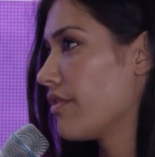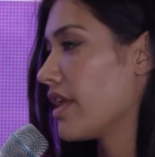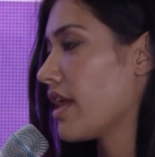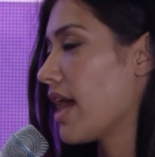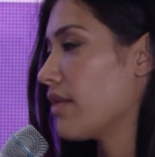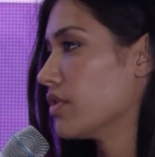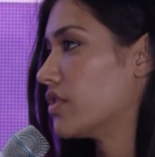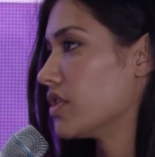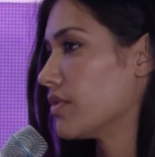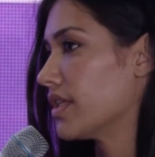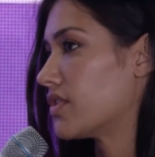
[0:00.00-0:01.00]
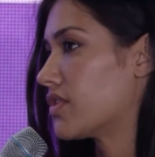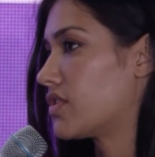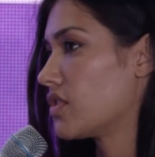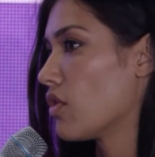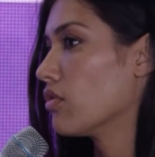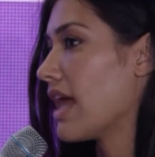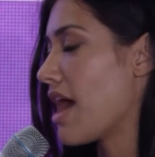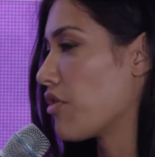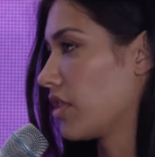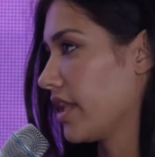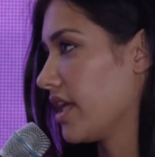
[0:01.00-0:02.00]
then I will do it so
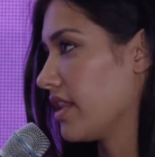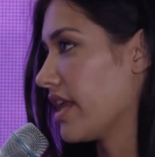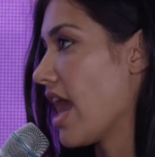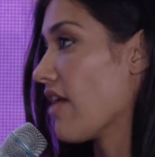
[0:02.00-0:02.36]
loudly that